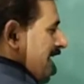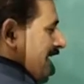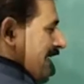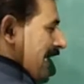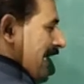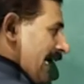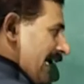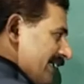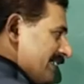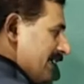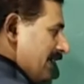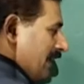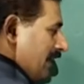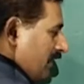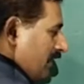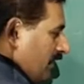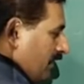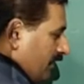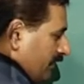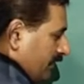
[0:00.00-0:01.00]
gains
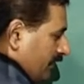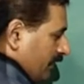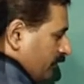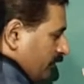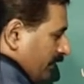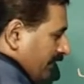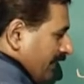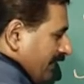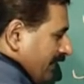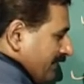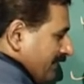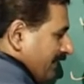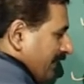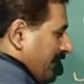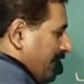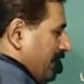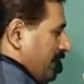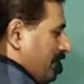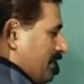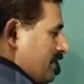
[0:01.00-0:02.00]
electrons, that's why gets
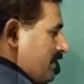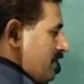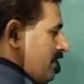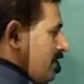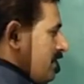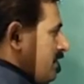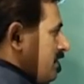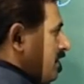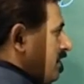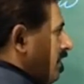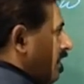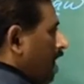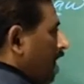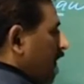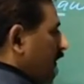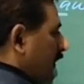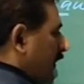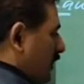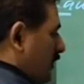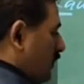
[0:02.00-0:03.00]
negative charge.
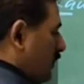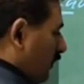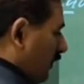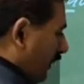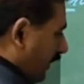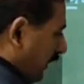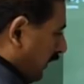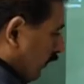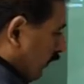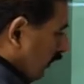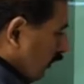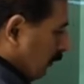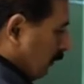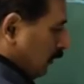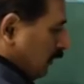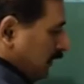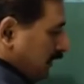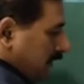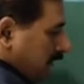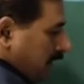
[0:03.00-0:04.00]
These two correct. What
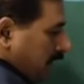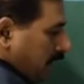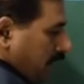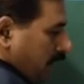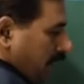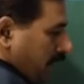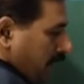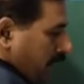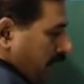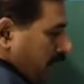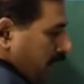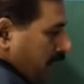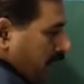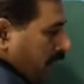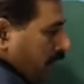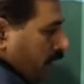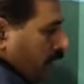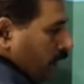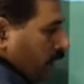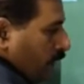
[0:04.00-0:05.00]
about the third one?
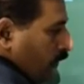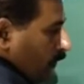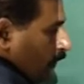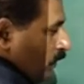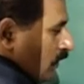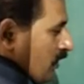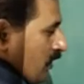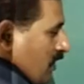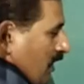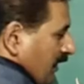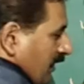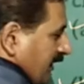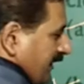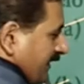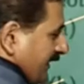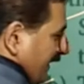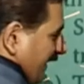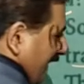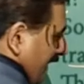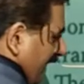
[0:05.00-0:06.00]
New charge
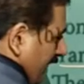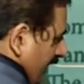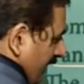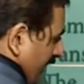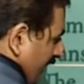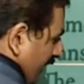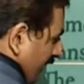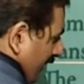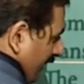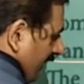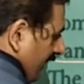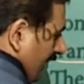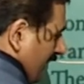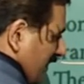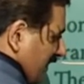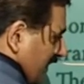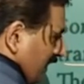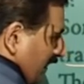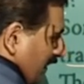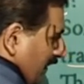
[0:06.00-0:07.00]
is created.
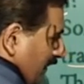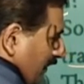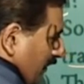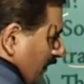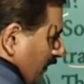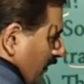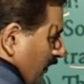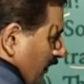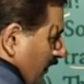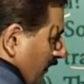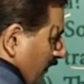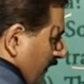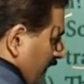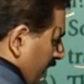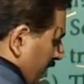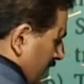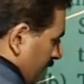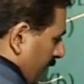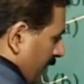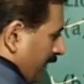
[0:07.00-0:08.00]
Creation not
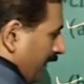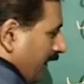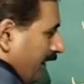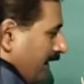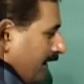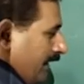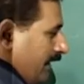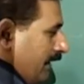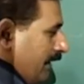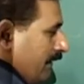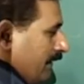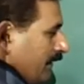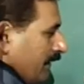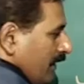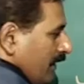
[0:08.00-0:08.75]
explained here.